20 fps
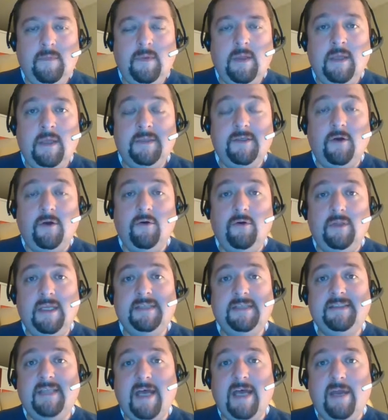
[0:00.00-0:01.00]
So
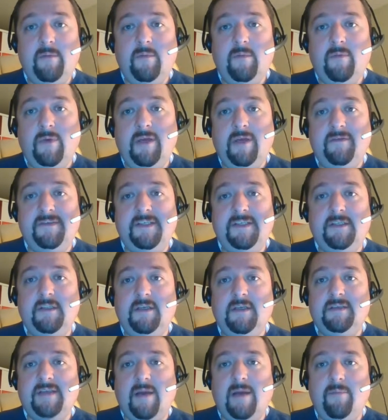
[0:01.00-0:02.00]
last time we have seen
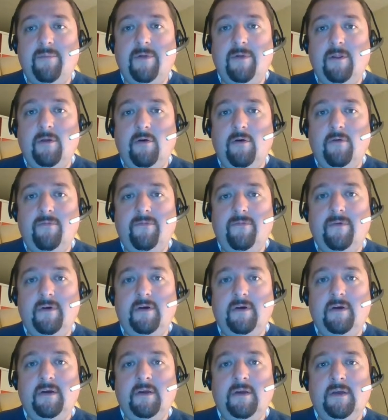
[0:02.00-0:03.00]
an example
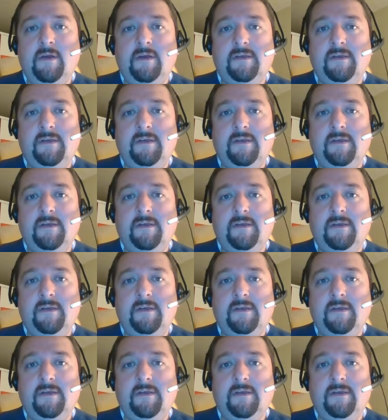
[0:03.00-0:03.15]
of